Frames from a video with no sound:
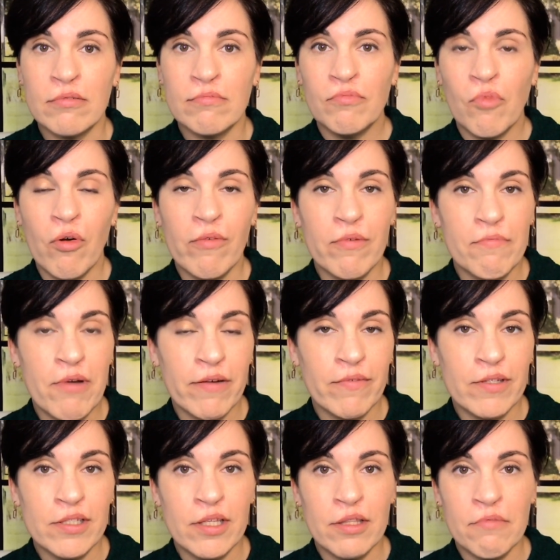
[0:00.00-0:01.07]
over breakfast
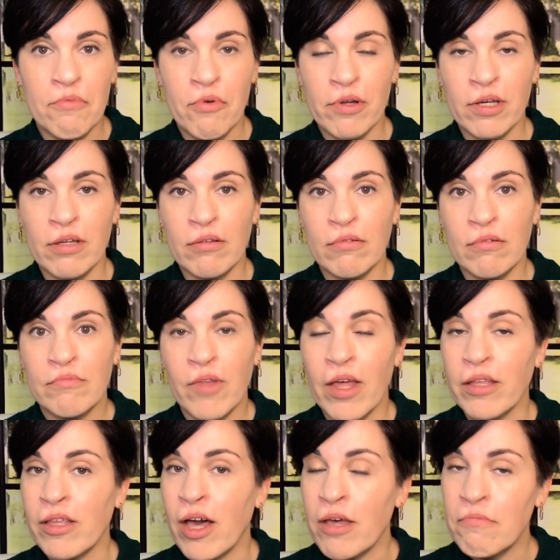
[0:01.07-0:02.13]
in the morning, at
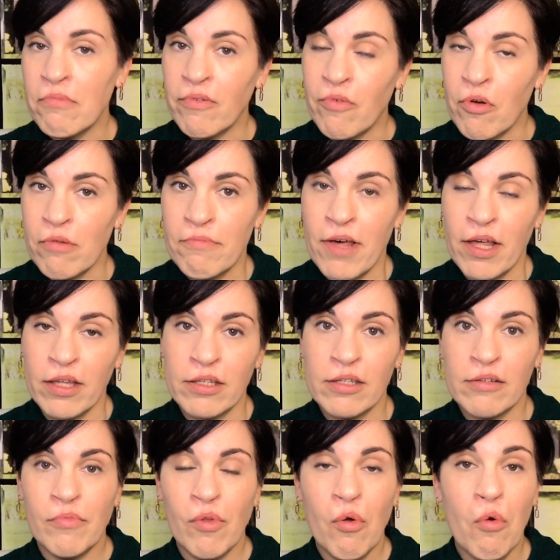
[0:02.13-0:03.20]
night before bed,
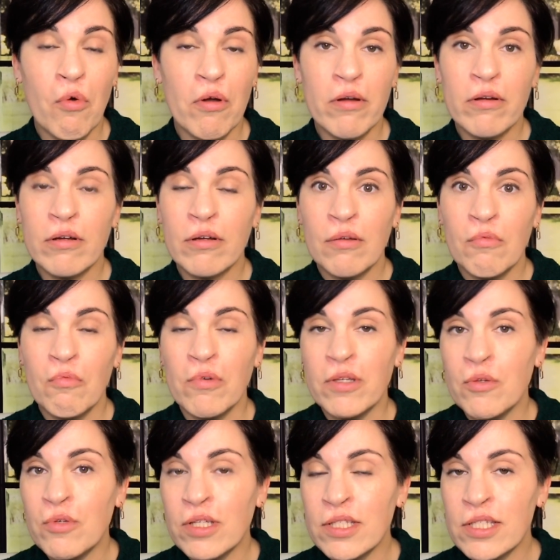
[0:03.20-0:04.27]
or when you
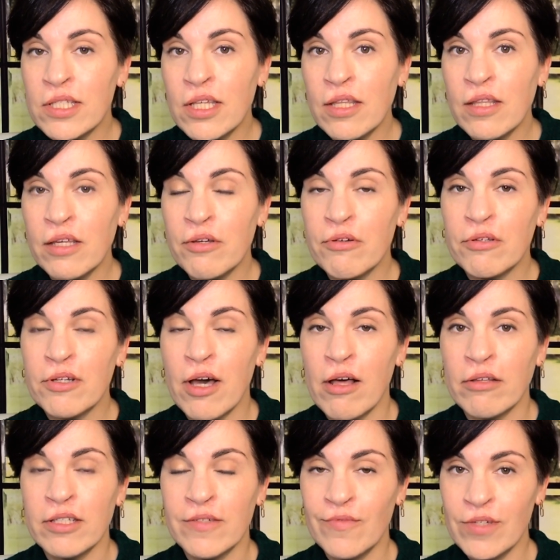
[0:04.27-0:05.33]
can see that your child is
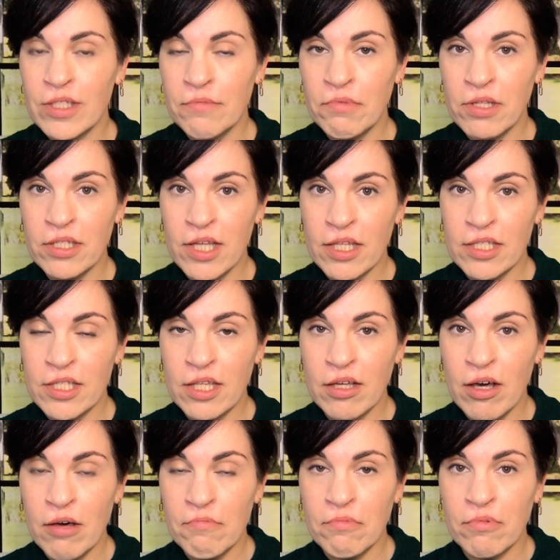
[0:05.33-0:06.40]
visibly tensing
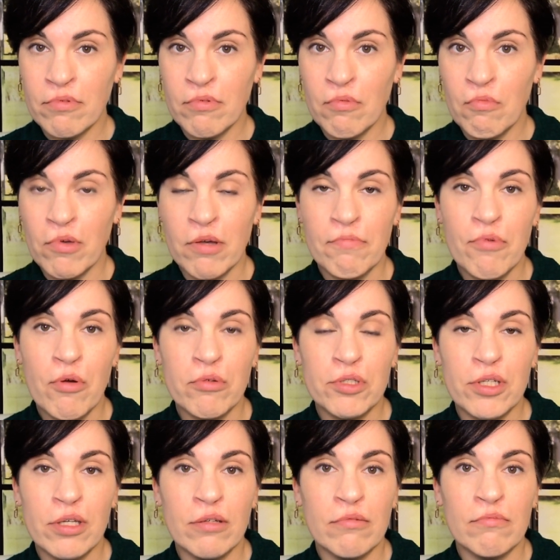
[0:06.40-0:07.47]
up when
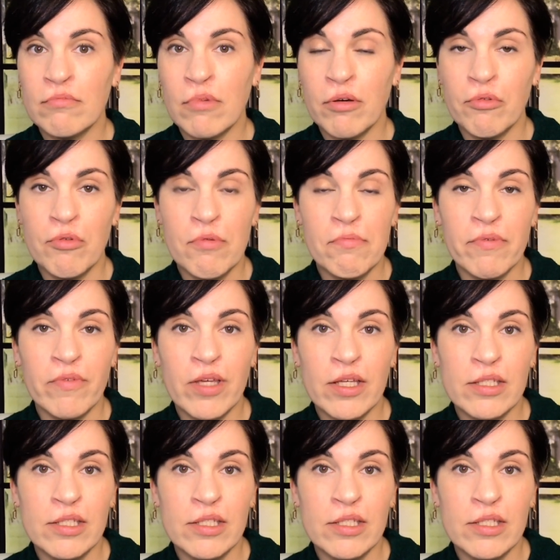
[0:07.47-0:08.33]
approaching a group of kids on